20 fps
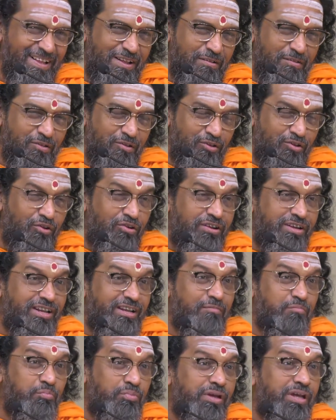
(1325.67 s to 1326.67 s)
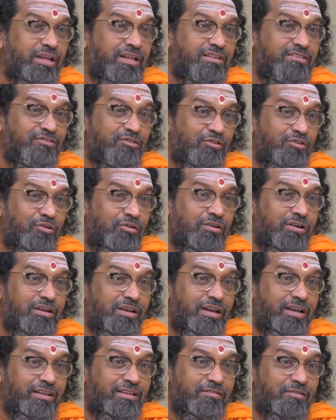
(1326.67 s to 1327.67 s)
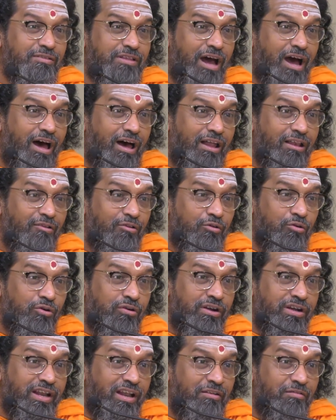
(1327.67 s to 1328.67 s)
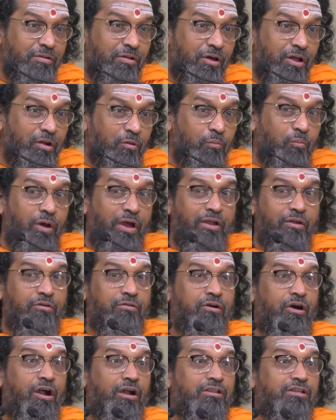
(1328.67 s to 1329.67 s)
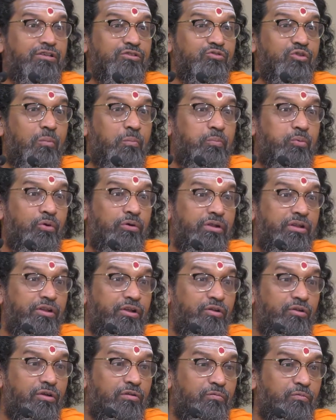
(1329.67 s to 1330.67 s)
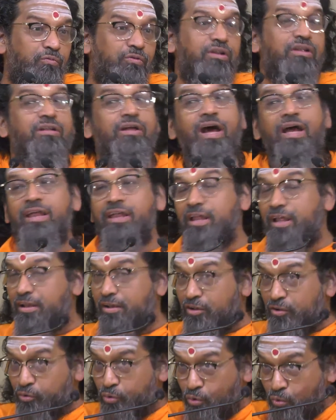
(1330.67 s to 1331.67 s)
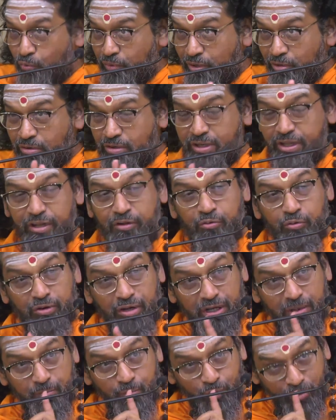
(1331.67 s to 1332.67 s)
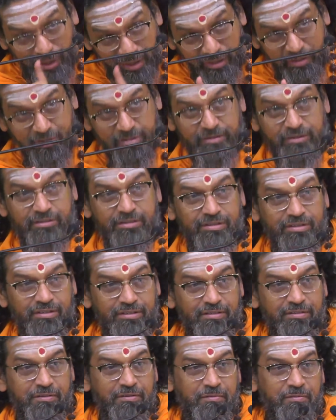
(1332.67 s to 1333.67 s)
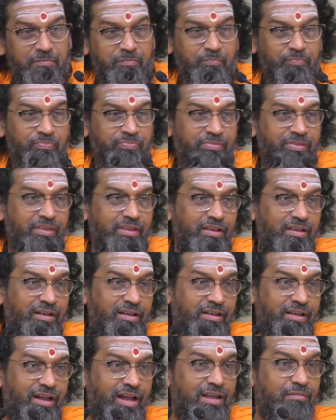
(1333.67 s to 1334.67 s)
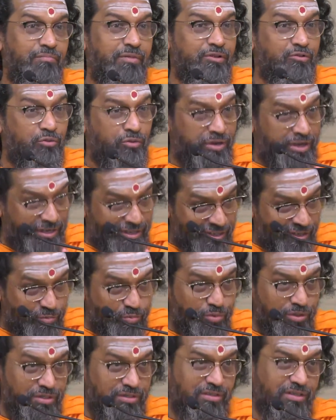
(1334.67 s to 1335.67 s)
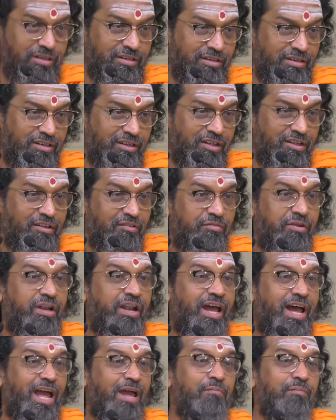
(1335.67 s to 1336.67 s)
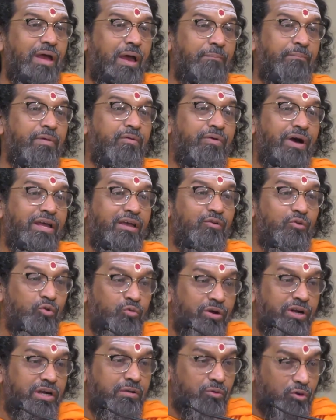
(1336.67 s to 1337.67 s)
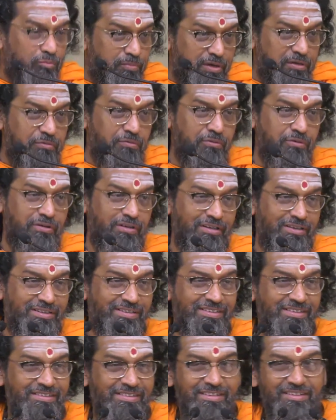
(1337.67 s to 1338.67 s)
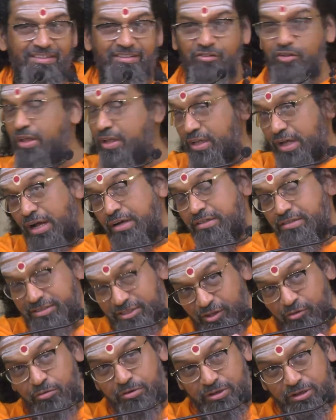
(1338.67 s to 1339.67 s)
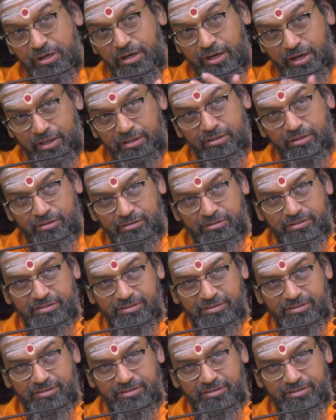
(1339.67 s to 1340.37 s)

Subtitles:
You don't take beans, you don't take dal, you don't have, oh my God, there's no protein in your food. I know where to take, you keep quiet. I am an educated person. When I am happy, why are you worried about my food? I can't see you eating like that.